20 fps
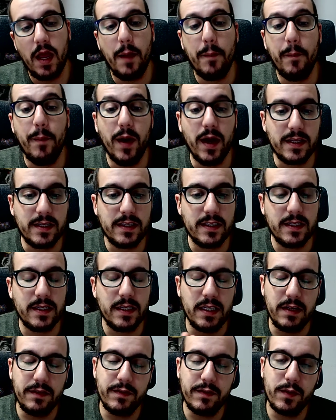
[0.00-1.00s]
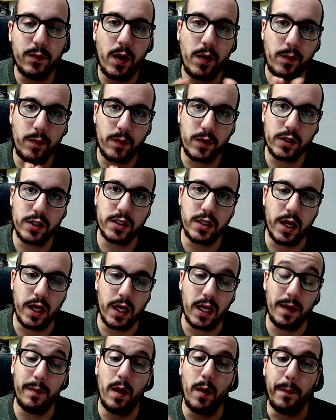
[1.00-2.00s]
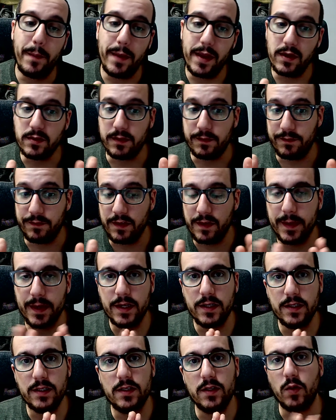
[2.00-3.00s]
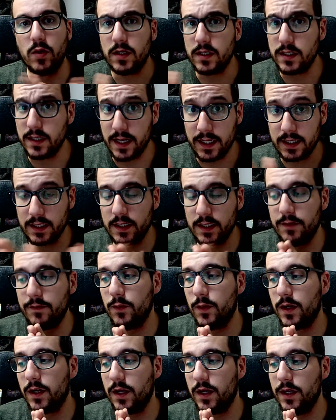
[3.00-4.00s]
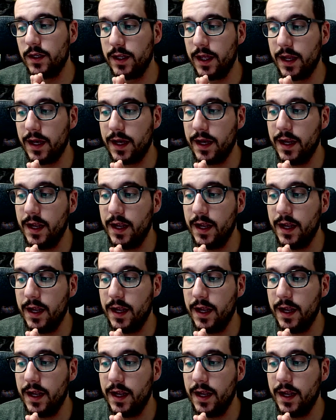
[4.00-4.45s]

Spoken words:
But even when we're just talking about males and females, or sex, if you want to call it that,